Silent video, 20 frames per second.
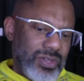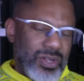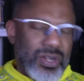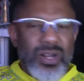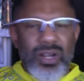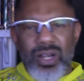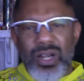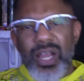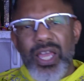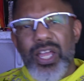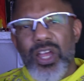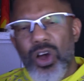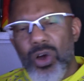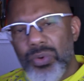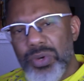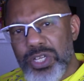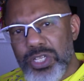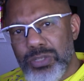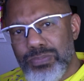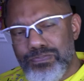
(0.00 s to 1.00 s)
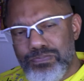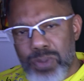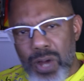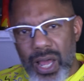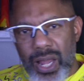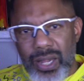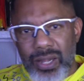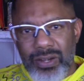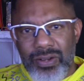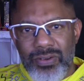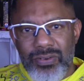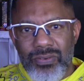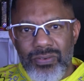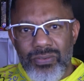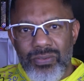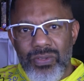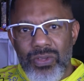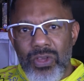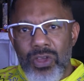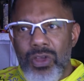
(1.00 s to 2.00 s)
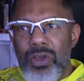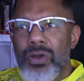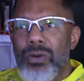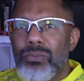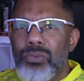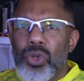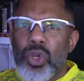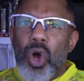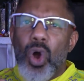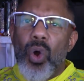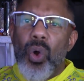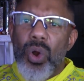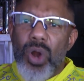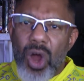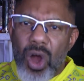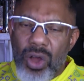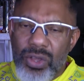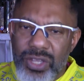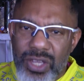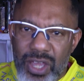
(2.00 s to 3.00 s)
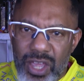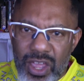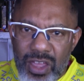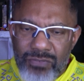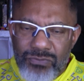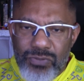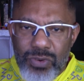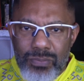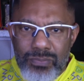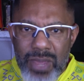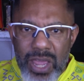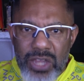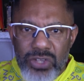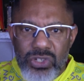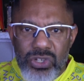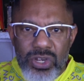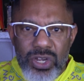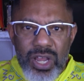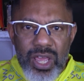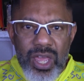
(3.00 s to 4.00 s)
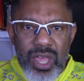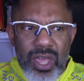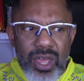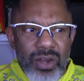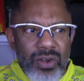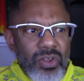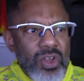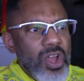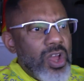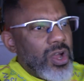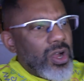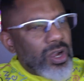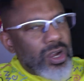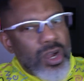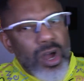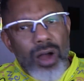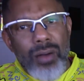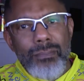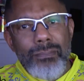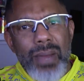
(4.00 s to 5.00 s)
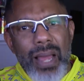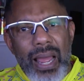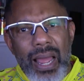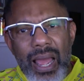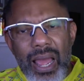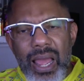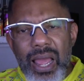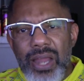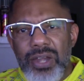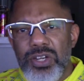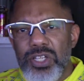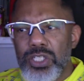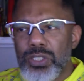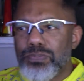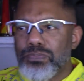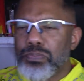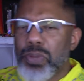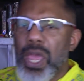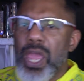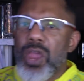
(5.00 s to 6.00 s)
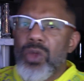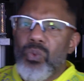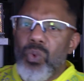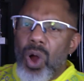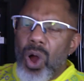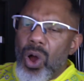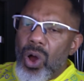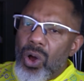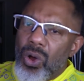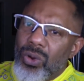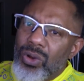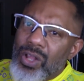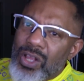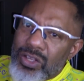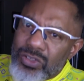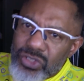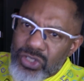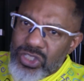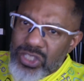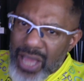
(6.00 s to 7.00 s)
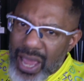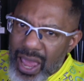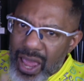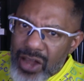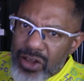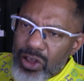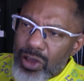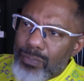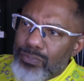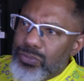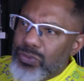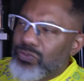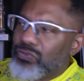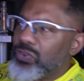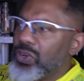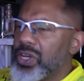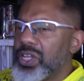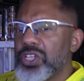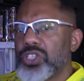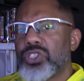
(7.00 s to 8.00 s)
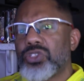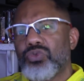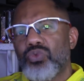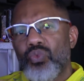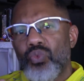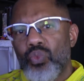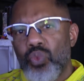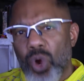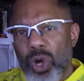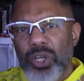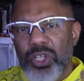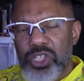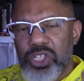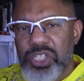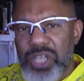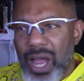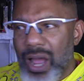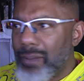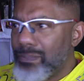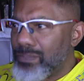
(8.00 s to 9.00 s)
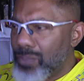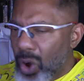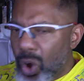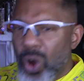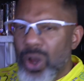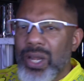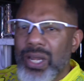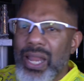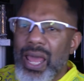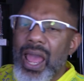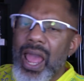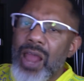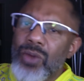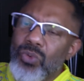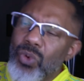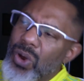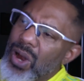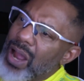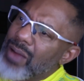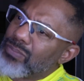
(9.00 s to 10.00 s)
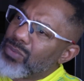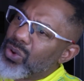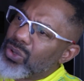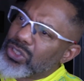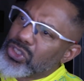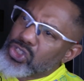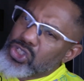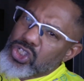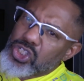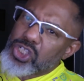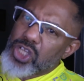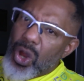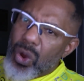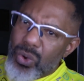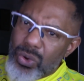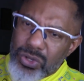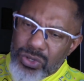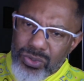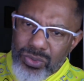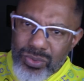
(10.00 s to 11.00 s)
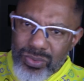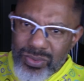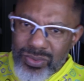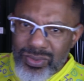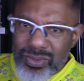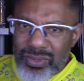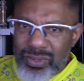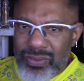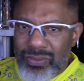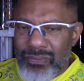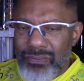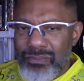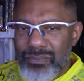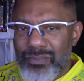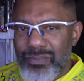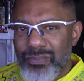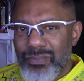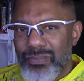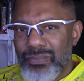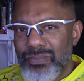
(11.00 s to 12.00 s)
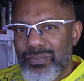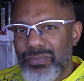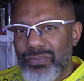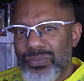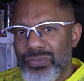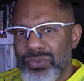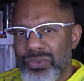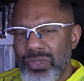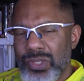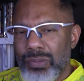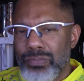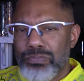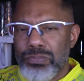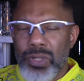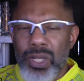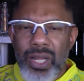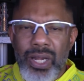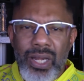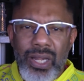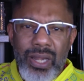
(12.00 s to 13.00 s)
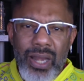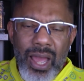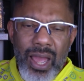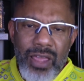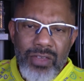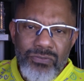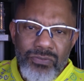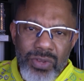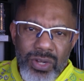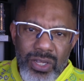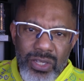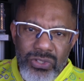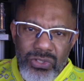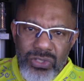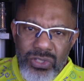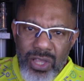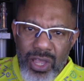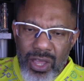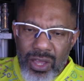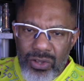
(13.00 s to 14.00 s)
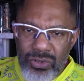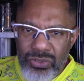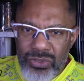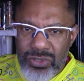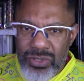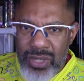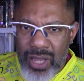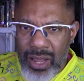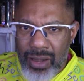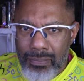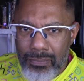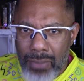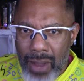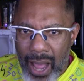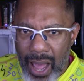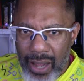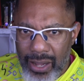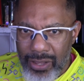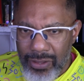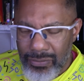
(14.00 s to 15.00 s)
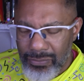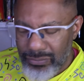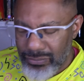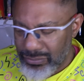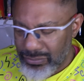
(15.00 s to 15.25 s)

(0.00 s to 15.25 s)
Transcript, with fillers: Click on this button. Load all your information in. Come behind this paywall. Sign up for this workshop online where I'm going to show you the bloody knife and Excel's dead body.